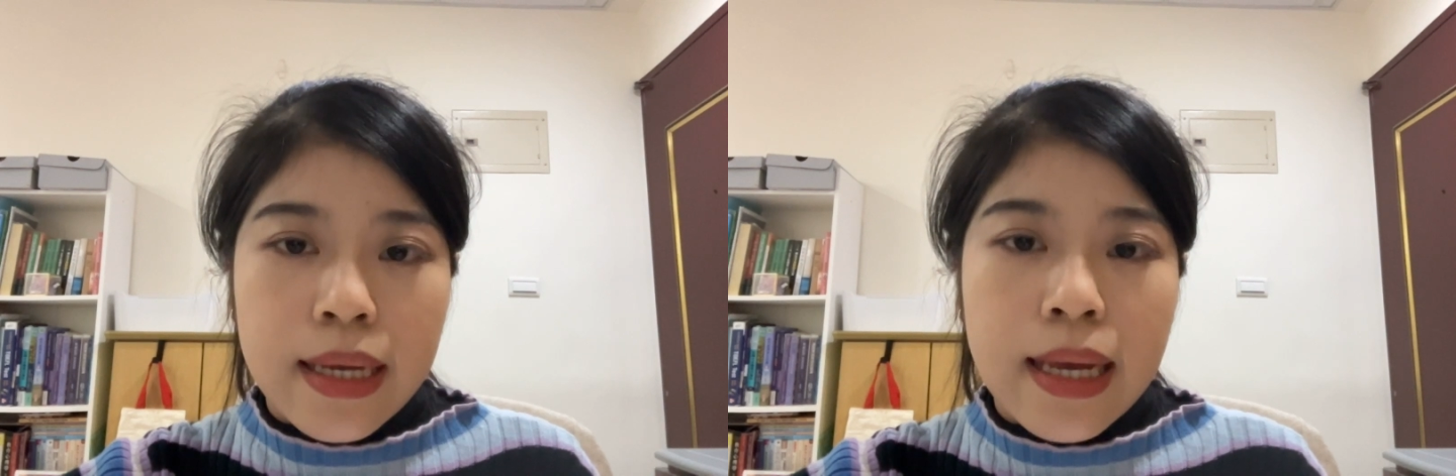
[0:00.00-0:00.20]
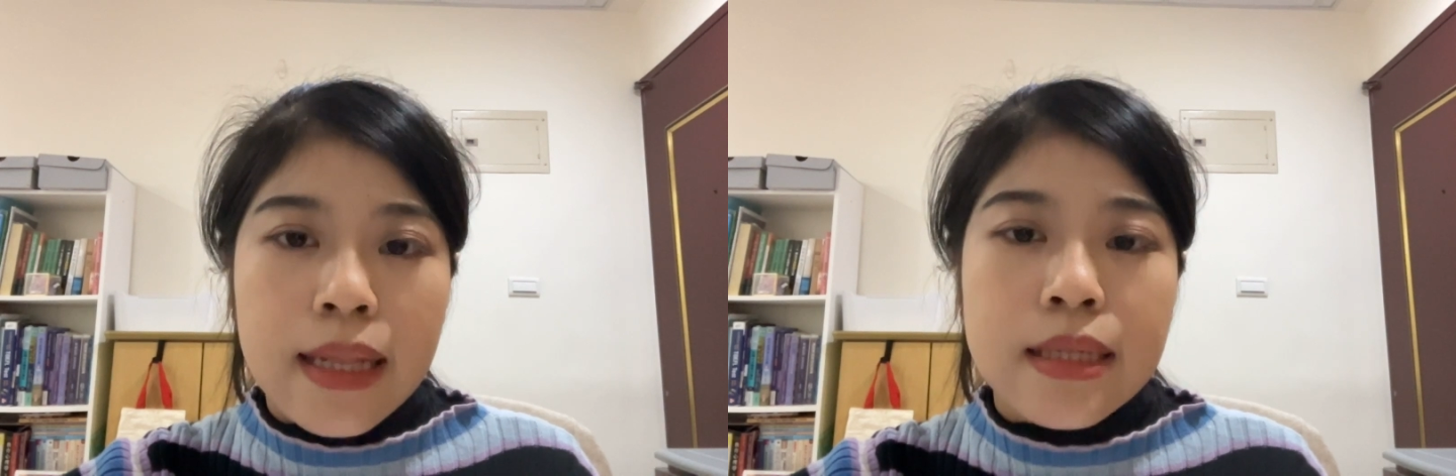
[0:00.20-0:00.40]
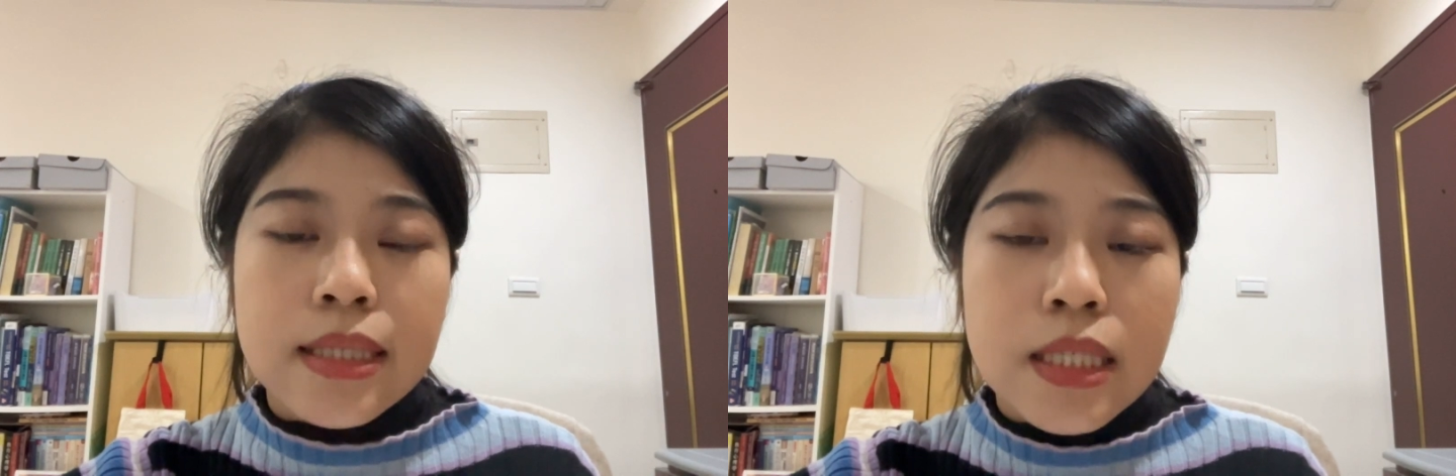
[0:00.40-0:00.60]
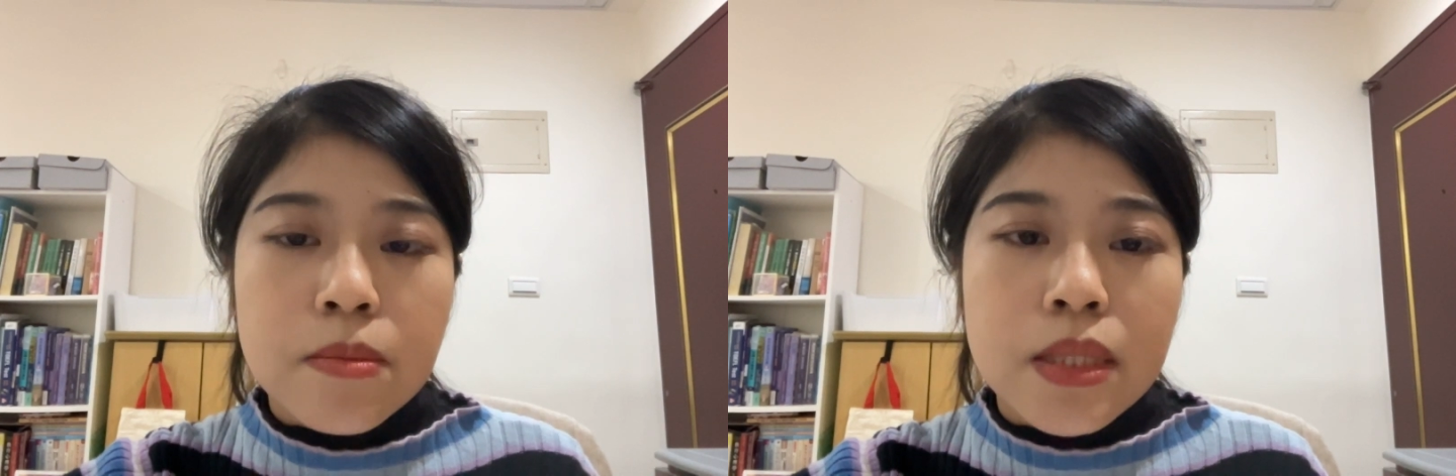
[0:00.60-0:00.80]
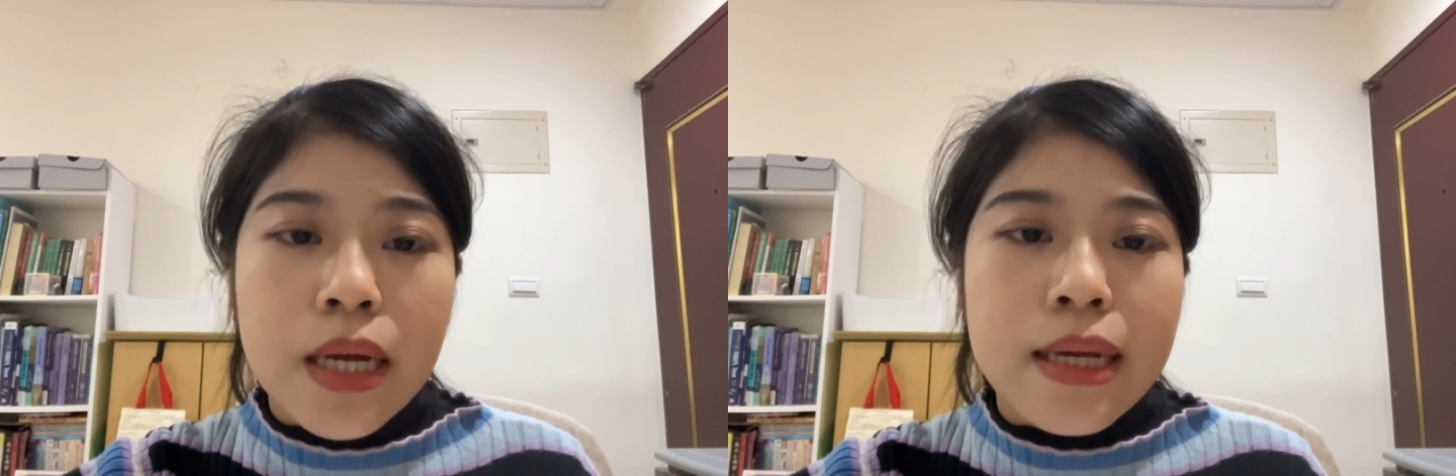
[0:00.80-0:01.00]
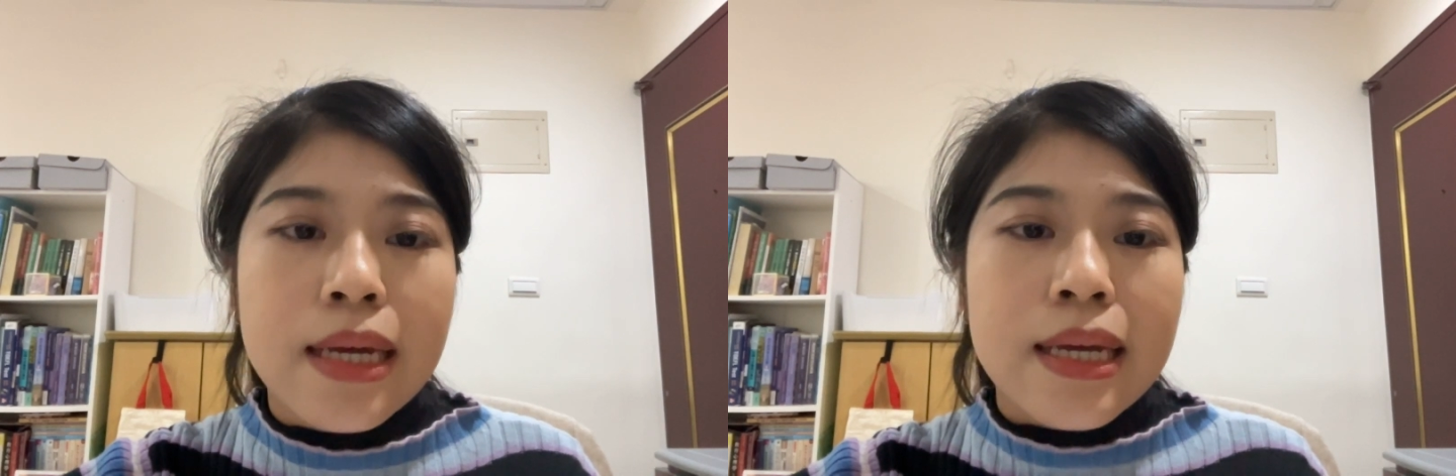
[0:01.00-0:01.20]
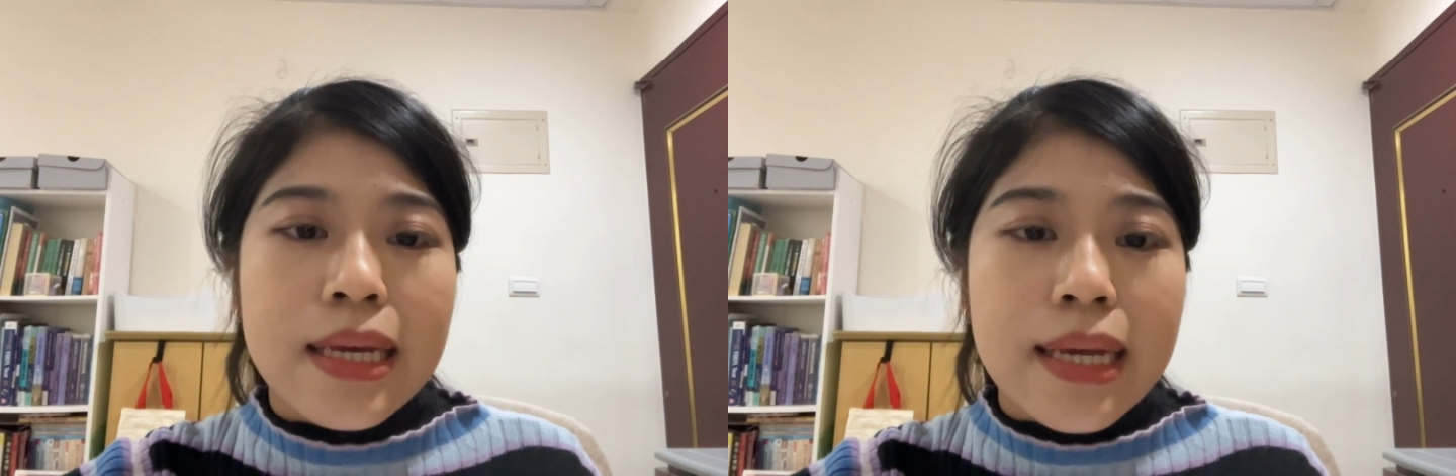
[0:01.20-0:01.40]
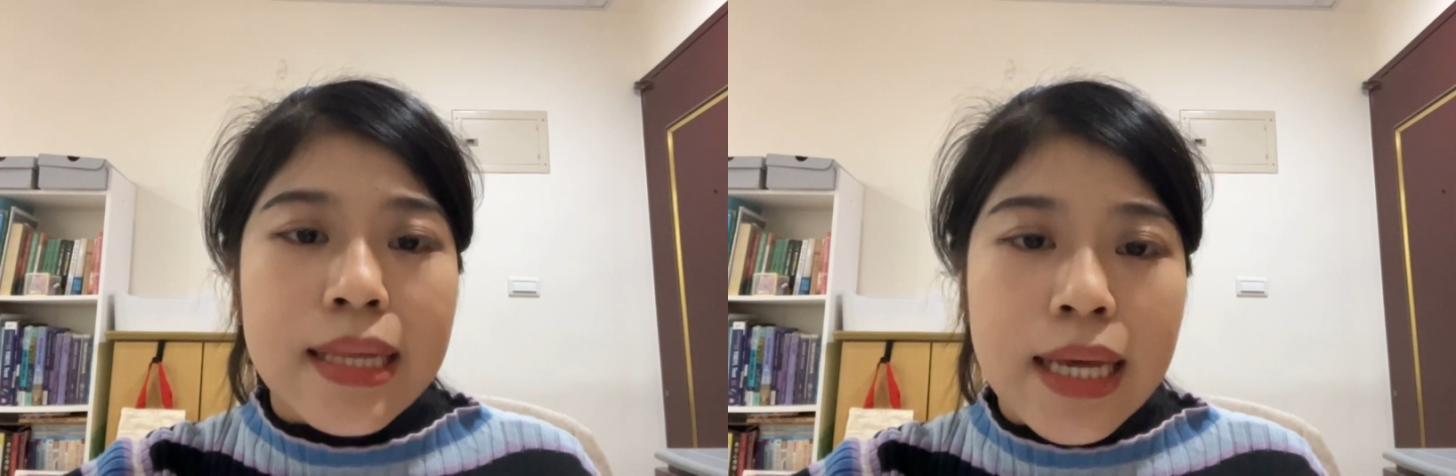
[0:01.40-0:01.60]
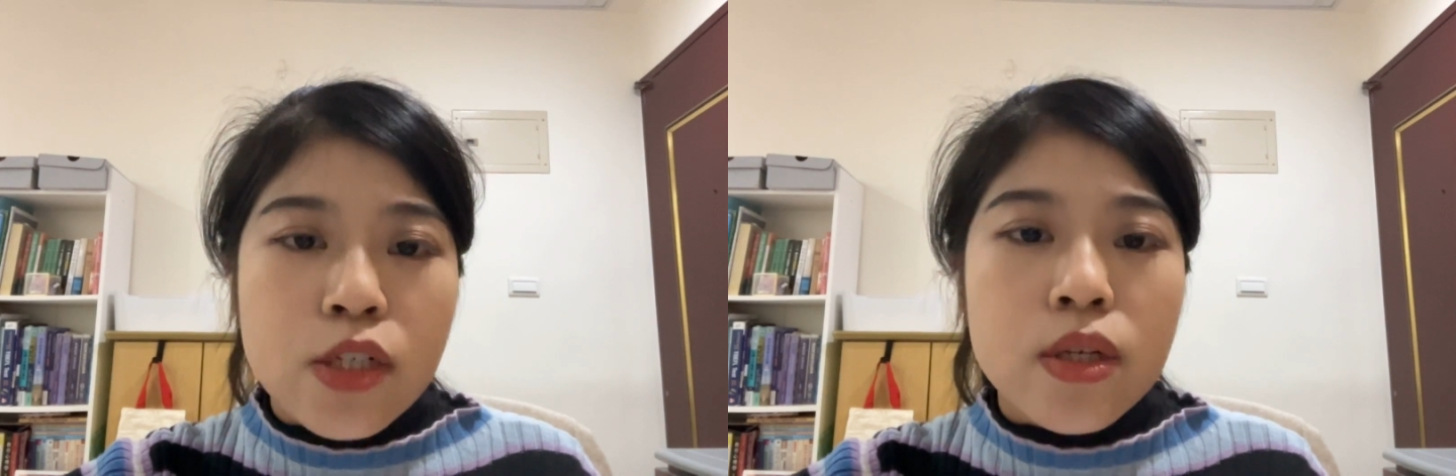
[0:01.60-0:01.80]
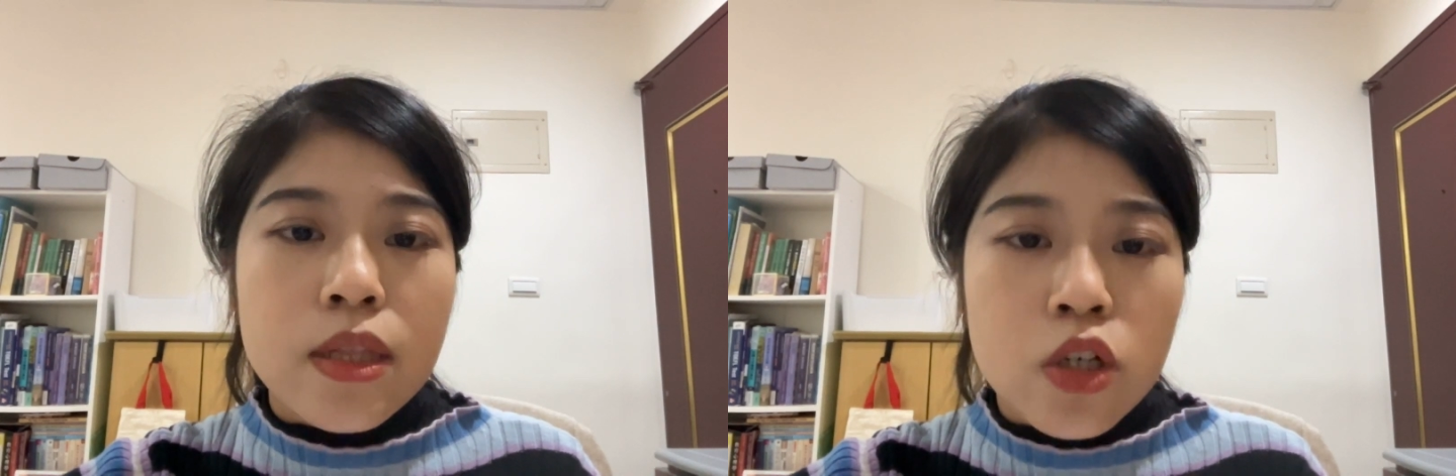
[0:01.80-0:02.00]
and it seems like it can
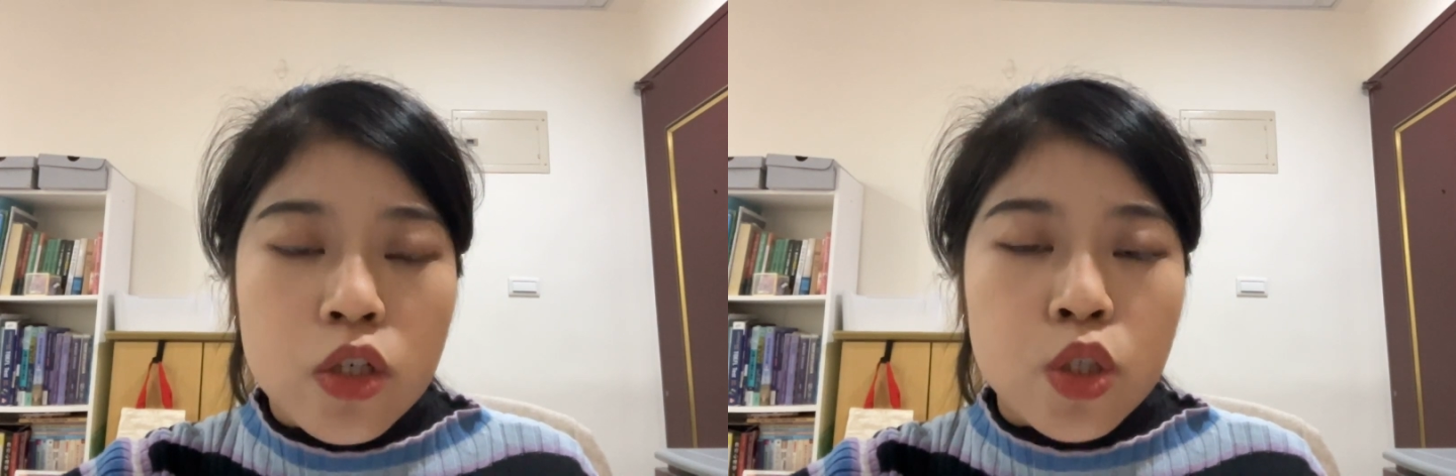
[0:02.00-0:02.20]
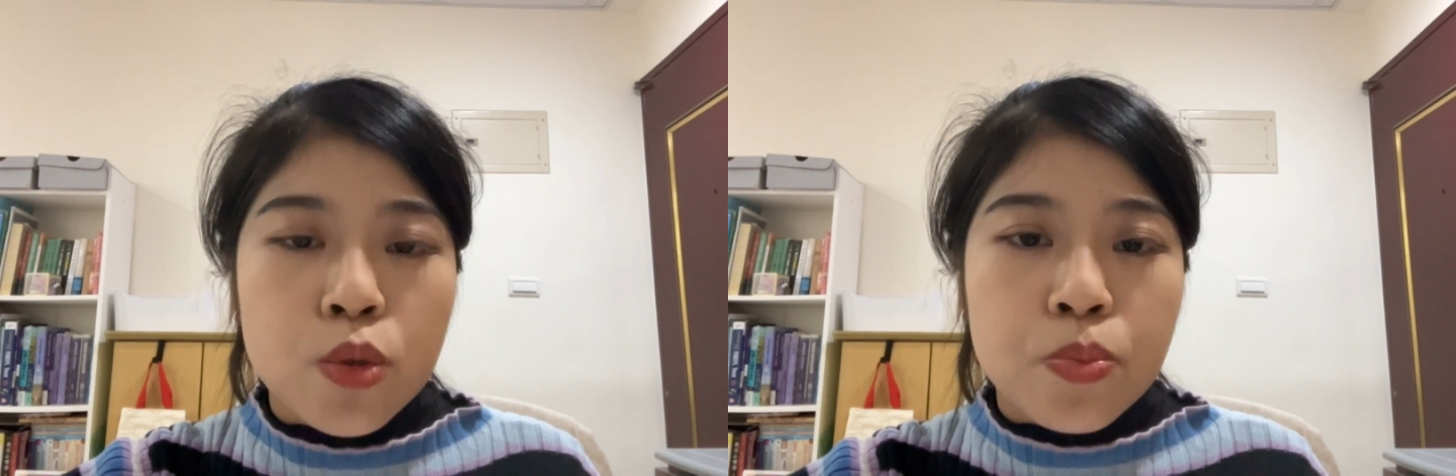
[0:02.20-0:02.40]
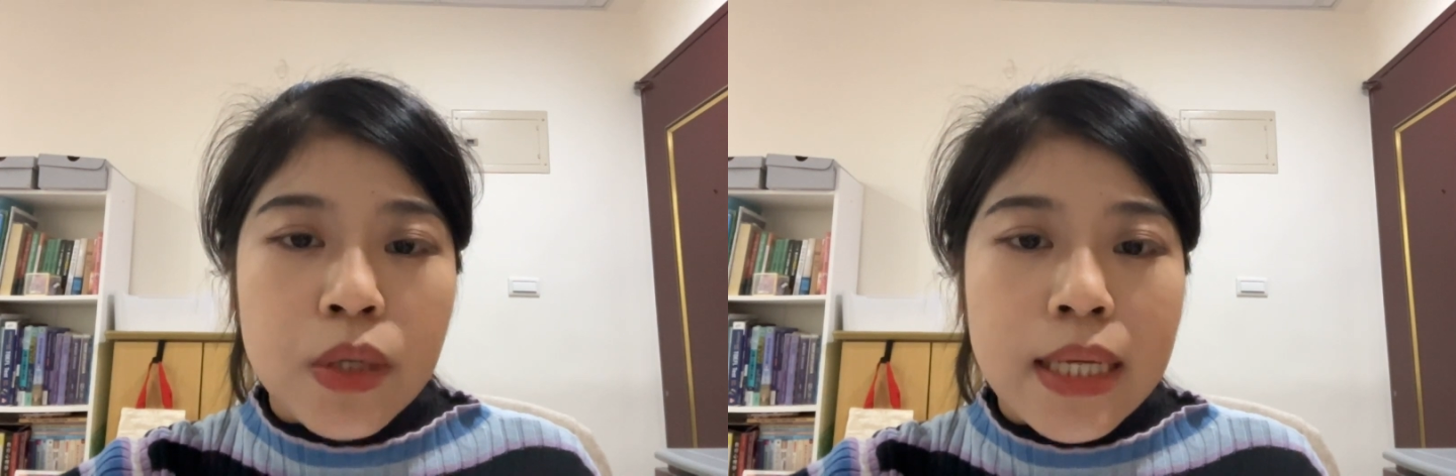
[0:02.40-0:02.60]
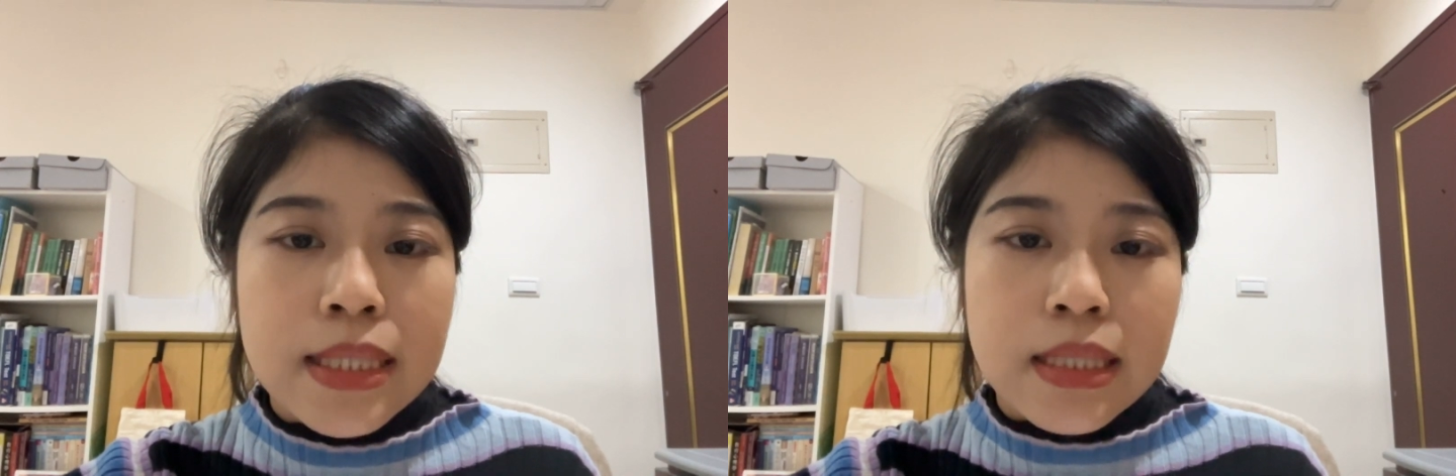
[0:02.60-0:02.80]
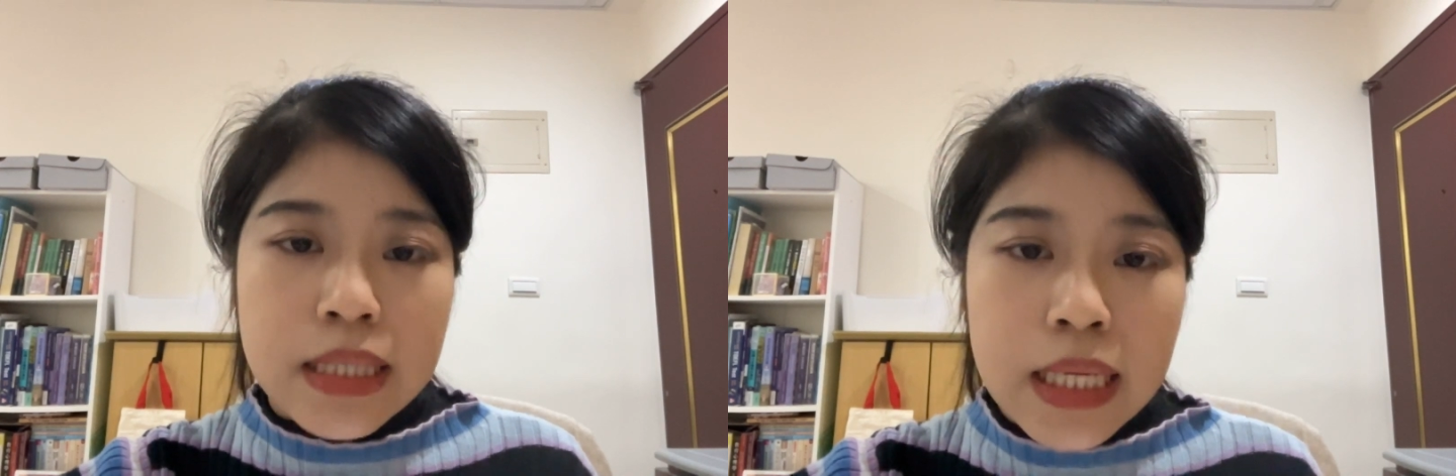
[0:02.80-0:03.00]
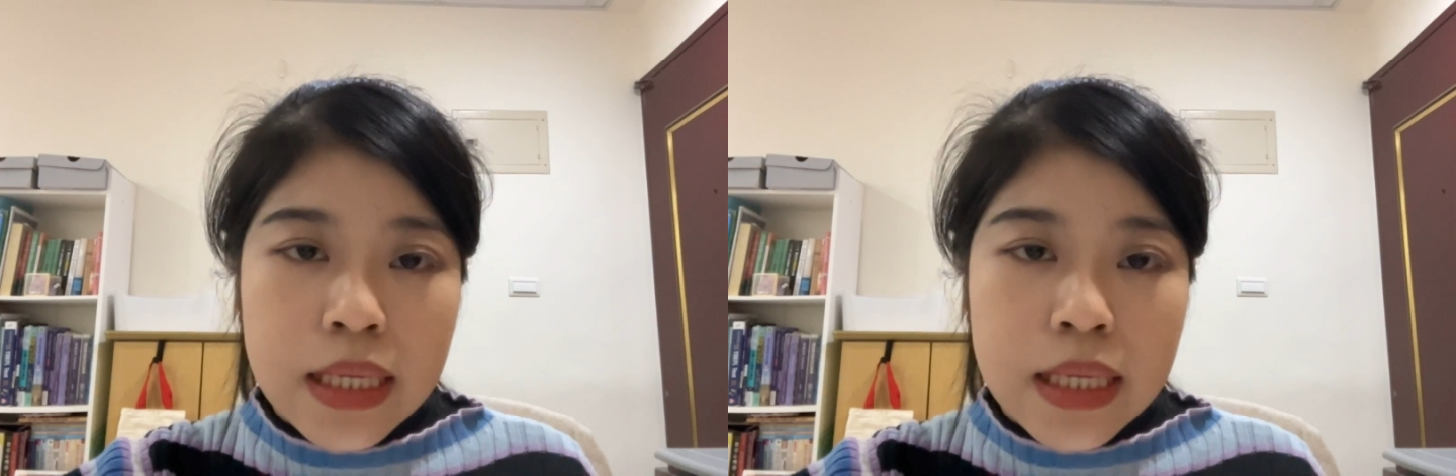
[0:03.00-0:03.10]
actually learn to process